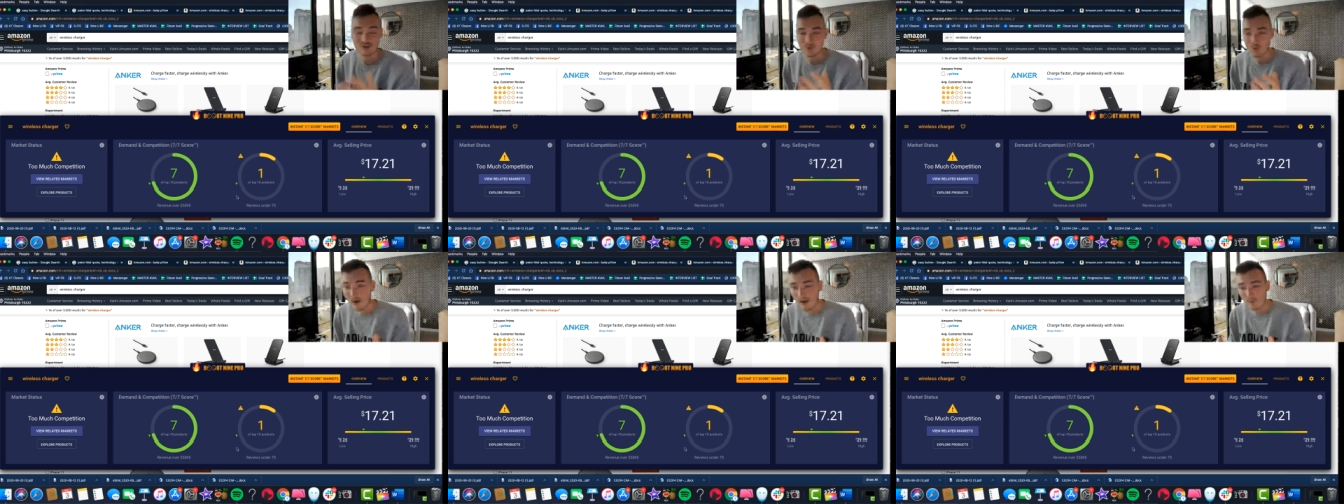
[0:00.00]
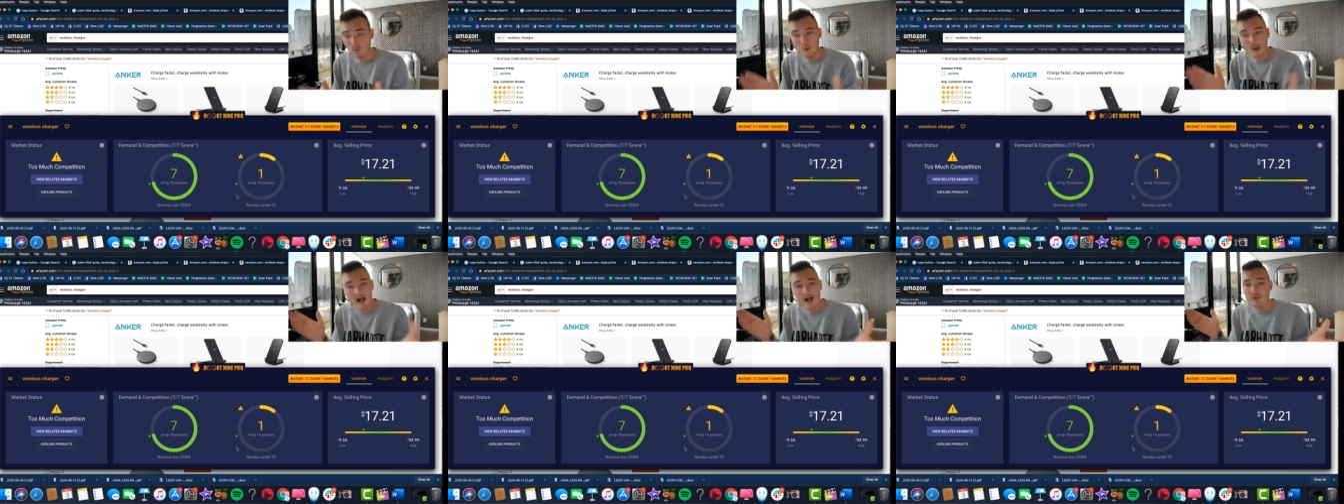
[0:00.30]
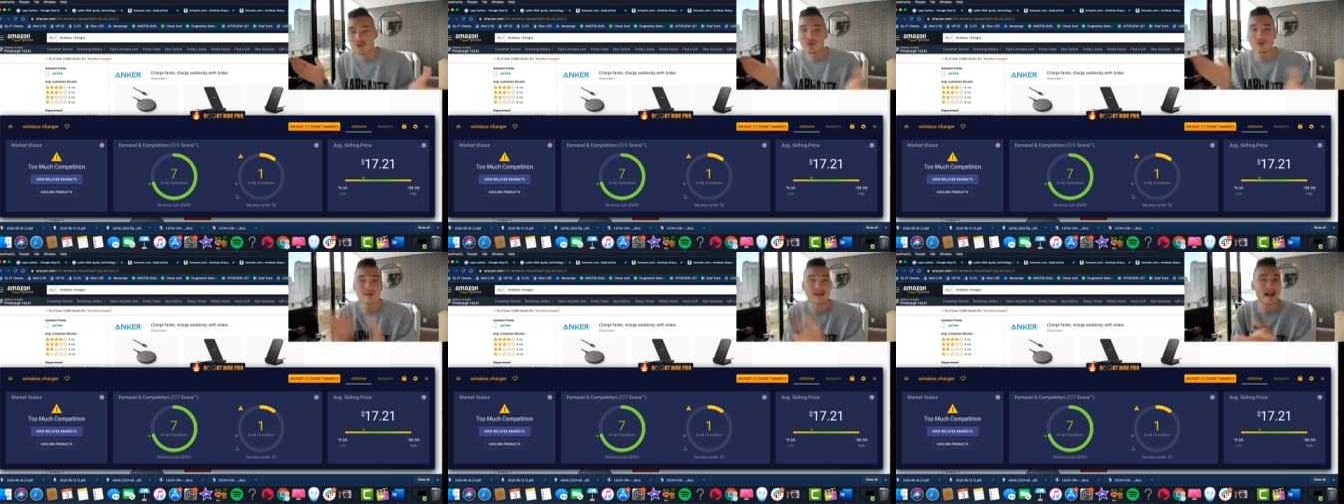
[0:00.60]
While
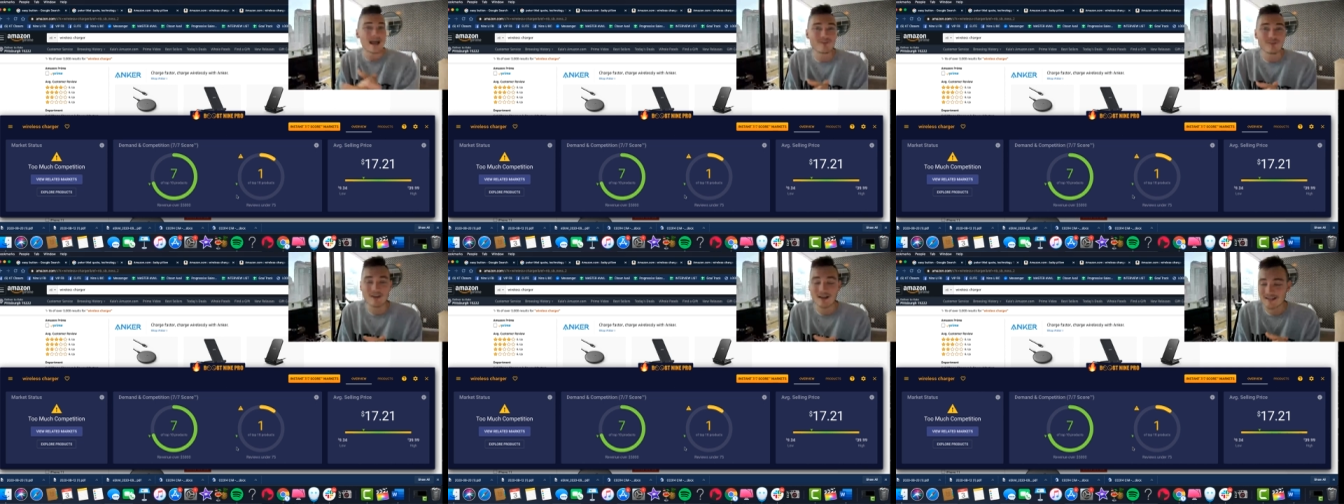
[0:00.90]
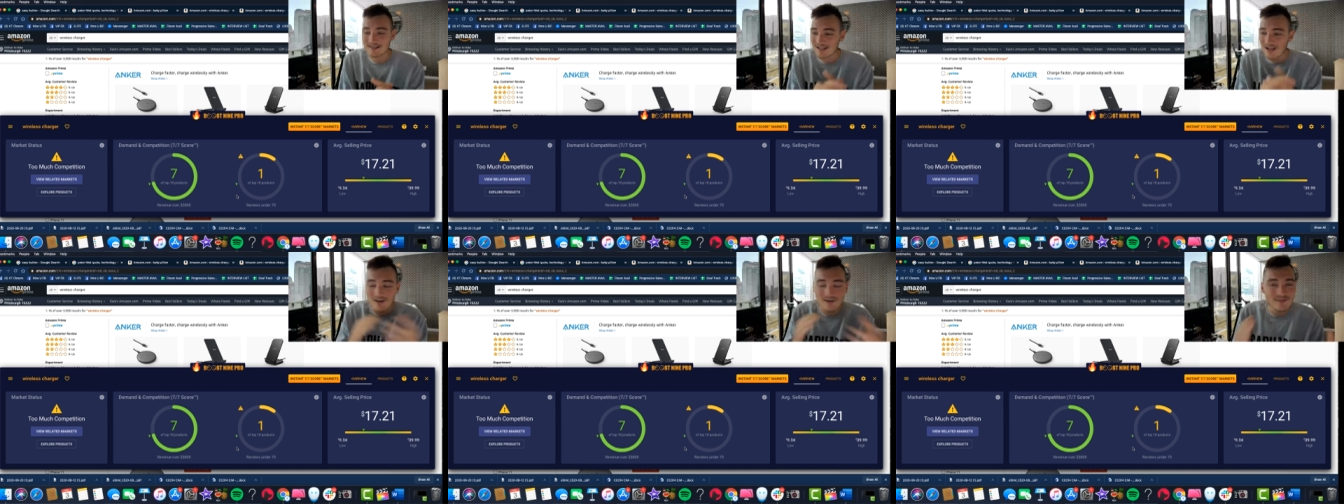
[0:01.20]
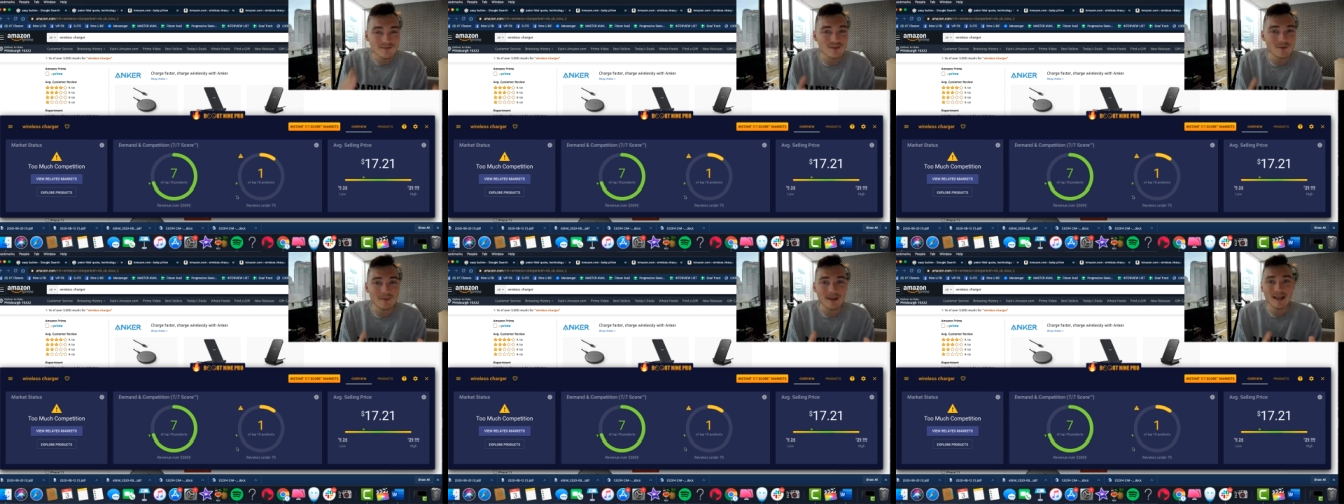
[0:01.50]
you can have a ton
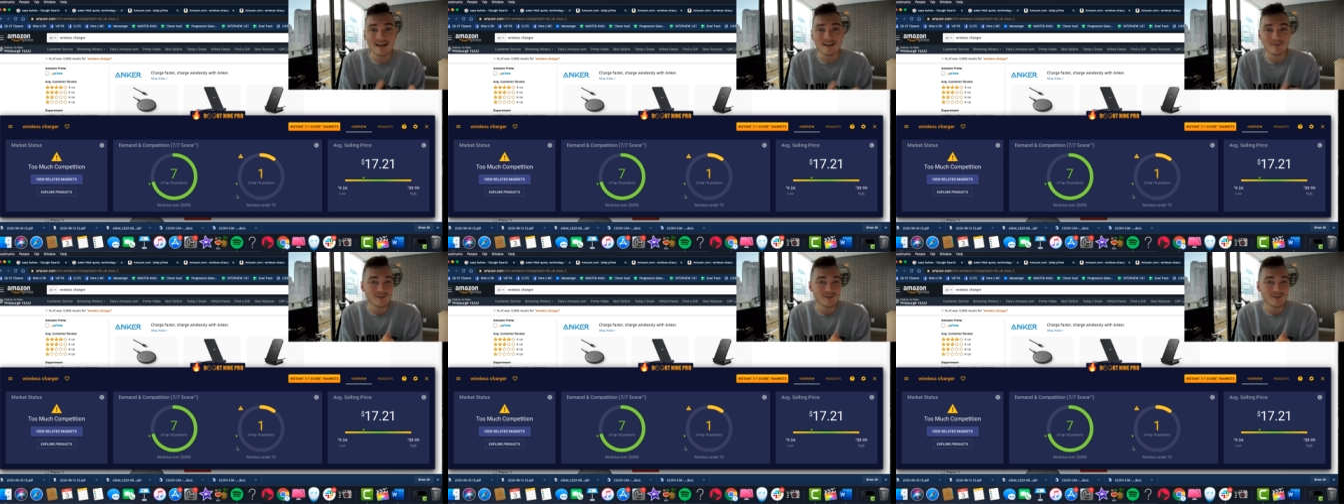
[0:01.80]
of demand,